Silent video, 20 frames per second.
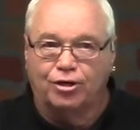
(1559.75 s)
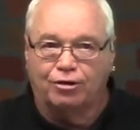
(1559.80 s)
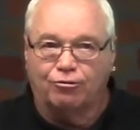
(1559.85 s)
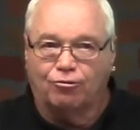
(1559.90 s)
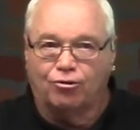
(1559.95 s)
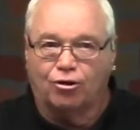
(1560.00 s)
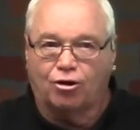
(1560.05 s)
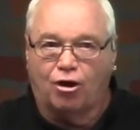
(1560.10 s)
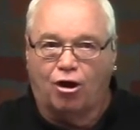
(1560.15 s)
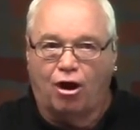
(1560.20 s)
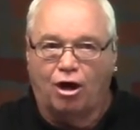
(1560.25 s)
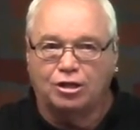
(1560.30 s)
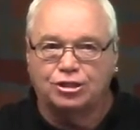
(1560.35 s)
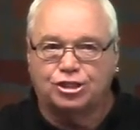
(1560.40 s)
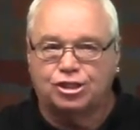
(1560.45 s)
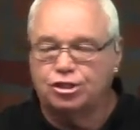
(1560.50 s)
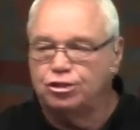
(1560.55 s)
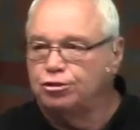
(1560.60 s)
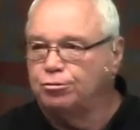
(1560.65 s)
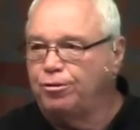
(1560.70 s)
It will
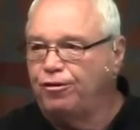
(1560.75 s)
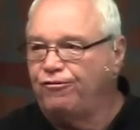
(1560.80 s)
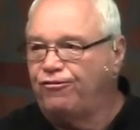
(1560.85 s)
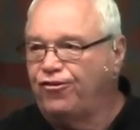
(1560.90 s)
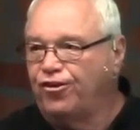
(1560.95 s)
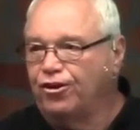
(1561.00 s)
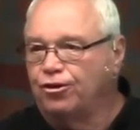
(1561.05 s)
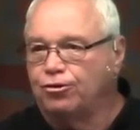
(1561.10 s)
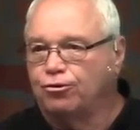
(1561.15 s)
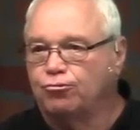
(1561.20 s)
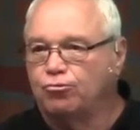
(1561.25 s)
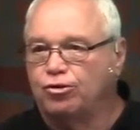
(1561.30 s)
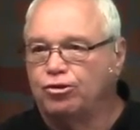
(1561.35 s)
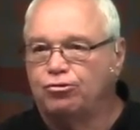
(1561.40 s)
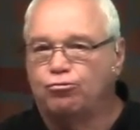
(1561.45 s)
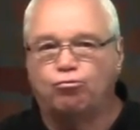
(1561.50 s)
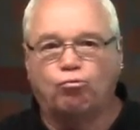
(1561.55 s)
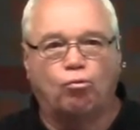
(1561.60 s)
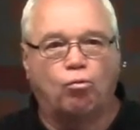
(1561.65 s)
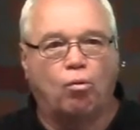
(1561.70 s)
cause you to be filled
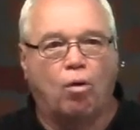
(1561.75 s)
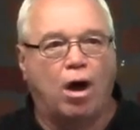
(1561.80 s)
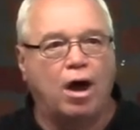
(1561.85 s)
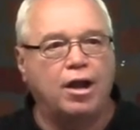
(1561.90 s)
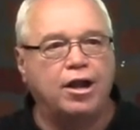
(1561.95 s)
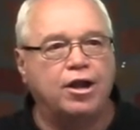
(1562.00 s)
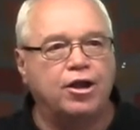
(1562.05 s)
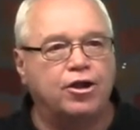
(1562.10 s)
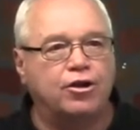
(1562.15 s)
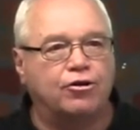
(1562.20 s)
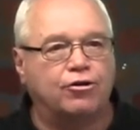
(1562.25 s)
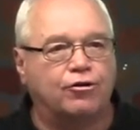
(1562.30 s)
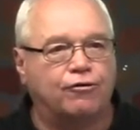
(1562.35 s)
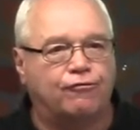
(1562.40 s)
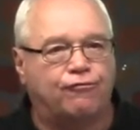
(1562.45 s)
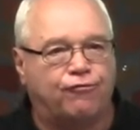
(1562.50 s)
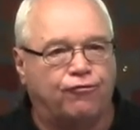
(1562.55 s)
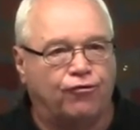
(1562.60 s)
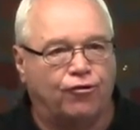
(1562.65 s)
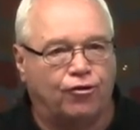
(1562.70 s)
with
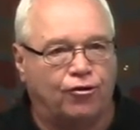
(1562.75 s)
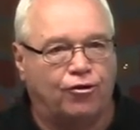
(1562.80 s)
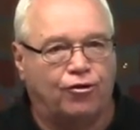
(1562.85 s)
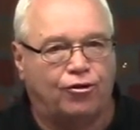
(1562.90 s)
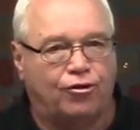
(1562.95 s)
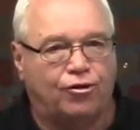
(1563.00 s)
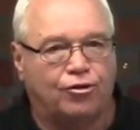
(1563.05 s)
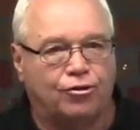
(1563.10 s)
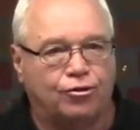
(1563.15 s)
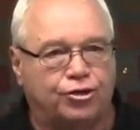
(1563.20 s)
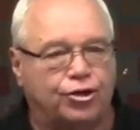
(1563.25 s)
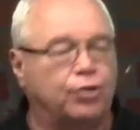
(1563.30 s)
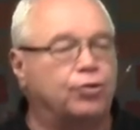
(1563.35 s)
wonderful.